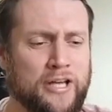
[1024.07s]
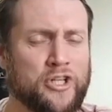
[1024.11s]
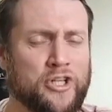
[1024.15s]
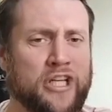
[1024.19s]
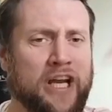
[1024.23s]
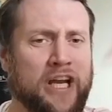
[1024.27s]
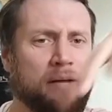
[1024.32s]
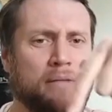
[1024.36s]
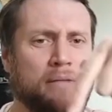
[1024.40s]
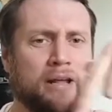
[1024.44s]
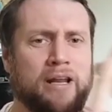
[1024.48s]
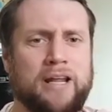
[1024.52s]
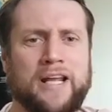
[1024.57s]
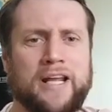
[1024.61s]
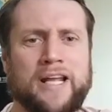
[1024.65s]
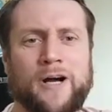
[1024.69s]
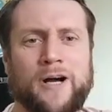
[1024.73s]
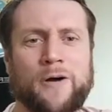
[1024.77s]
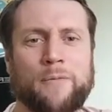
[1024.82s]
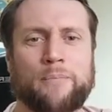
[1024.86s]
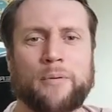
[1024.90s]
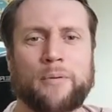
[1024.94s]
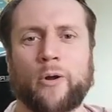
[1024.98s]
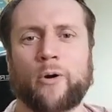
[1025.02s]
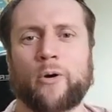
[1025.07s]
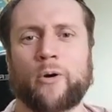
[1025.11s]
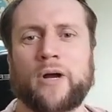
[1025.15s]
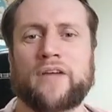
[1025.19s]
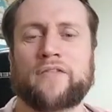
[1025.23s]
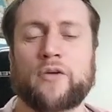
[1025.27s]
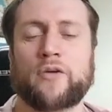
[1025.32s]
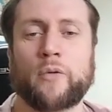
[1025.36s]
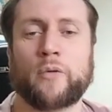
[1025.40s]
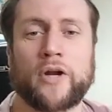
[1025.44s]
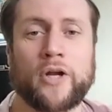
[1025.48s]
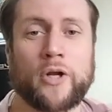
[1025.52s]
Check my link out below
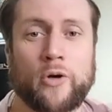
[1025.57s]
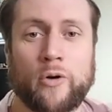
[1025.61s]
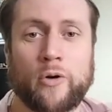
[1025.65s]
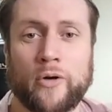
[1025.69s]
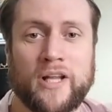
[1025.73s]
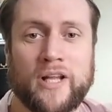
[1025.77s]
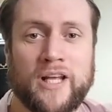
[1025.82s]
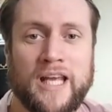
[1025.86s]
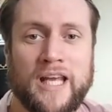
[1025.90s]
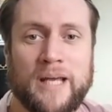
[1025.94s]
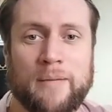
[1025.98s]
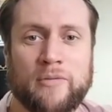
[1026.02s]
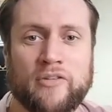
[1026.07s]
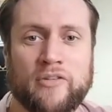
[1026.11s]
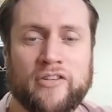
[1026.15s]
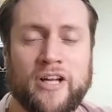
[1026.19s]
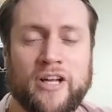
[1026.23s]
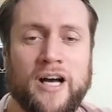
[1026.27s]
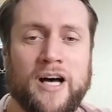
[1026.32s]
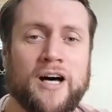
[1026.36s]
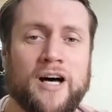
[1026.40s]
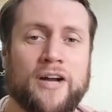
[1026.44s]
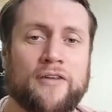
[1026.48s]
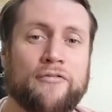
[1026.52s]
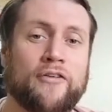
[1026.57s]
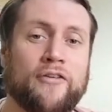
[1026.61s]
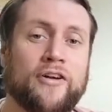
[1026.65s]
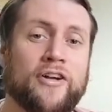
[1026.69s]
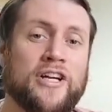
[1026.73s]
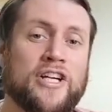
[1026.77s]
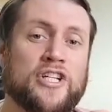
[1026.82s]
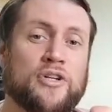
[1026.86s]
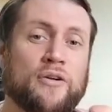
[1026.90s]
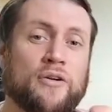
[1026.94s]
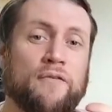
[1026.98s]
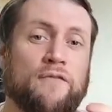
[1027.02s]
if you want to go to GamersAtHart for an
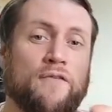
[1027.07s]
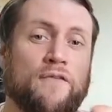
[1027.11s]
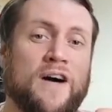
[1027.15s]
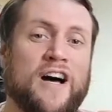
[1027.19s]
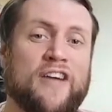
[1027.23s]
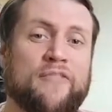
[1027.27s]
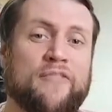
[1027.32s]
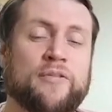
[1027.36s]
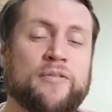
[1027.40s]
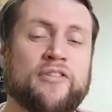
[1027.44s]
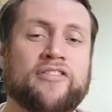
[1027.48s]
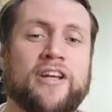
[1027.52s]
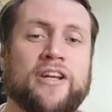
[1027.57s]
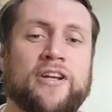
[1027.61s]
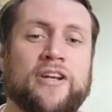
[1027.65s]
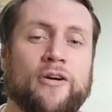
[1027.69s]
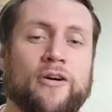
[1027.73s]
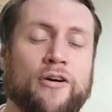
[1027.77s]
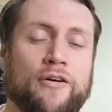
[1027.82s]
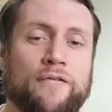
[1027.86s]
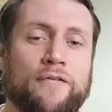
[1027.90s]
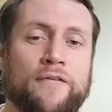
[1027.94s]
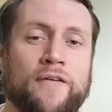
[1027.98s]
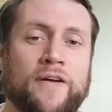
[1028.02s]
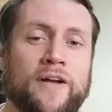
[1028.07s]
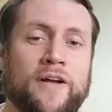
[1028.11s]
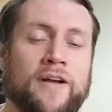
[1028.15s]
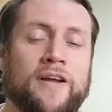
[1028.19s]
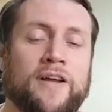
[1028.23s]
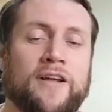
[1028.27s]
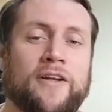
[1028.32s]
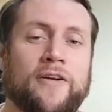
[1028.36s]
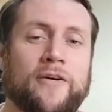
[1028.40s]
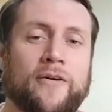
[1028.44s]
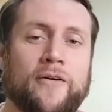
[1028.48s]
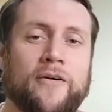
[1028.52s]
additional 5% off
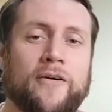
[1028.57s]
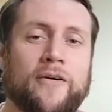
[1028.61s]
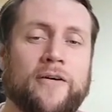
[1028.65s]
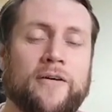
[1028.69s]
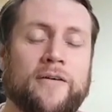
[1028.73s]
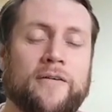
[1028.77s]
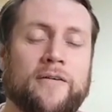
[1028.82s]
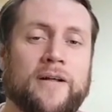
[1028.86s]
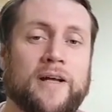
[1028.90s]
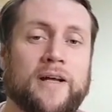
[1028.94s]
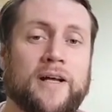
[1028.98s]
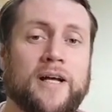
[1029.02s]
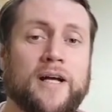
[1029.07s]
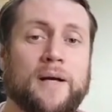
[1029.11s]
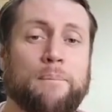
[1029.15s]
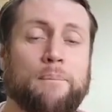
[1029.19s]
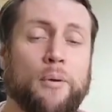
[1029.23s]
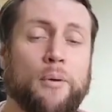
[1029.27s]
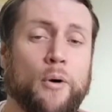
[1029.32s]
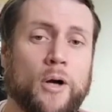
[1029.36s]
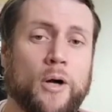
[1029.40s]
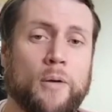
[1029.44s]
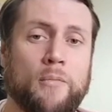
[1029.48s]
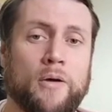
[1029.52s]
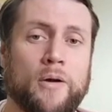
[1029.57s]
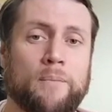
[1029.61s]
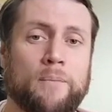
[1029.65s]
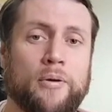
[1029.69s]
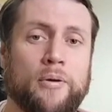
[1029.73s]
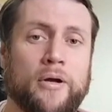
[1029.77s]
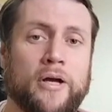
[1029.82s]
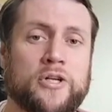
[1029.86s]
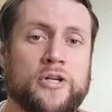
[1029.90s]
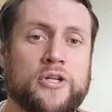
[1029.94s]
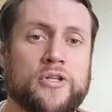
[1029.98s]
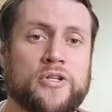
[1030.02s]
your Pokemon
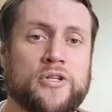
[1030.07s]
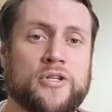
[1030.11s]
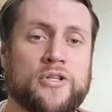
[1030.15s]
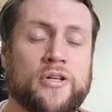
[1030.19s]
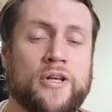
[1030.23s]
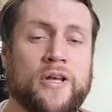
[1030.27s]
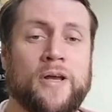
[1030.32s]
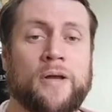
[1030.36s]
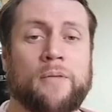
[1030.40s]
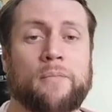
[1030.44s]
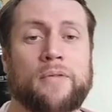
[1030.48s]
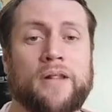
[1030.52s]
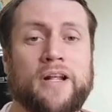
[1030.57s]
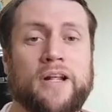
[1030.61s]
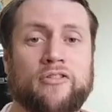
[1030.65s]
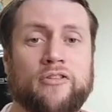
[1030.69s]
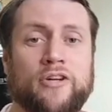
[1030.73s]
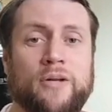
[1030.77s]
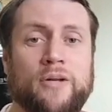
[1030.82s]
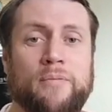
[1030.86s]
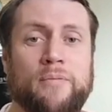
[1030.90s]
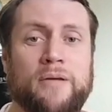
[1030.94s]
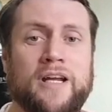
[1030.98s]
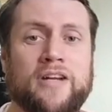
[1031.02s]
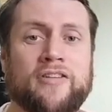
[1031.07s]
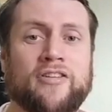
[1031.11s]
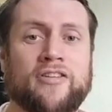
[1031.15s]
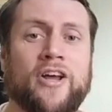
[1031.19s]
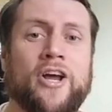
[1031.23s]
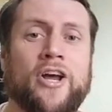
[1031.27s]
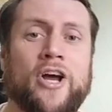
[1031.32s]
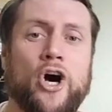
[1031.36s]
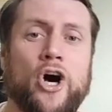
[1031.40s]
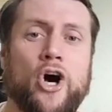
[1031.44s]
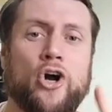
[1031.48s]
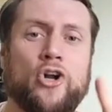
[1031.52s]
purchases. But that's going to be it.
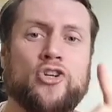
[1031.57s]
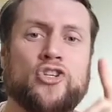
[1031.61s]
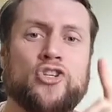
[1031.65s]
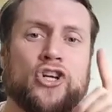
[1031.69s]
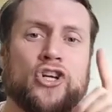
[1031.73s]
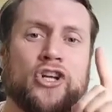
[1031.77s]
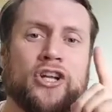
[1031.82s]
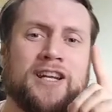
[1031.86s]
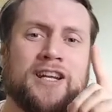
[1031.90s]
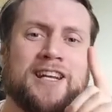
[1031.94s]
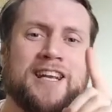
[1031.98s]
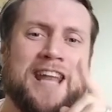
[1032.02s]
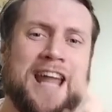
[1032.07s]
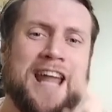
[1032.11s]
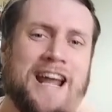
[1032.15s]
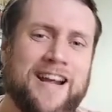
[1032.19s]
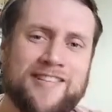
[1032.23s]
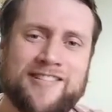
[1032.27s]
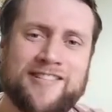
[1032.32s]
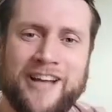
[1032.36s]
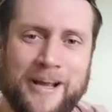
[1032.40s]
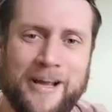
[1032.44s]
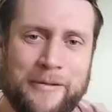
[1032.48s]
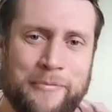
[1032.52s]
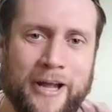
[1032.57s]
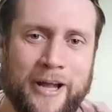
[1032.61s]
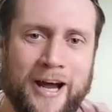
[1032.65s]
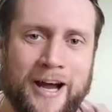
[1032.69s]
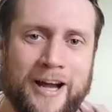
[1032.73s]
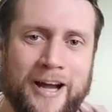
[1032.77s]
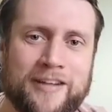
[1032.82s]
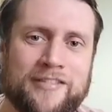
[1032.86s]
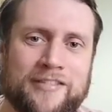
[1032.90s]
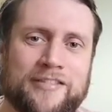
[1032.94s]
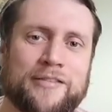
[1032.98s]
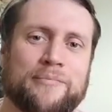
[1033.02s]
Until next time,
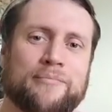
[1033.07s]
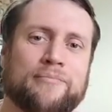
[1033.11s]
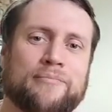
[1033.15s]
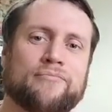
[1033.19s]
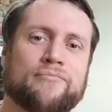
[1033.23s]
guys.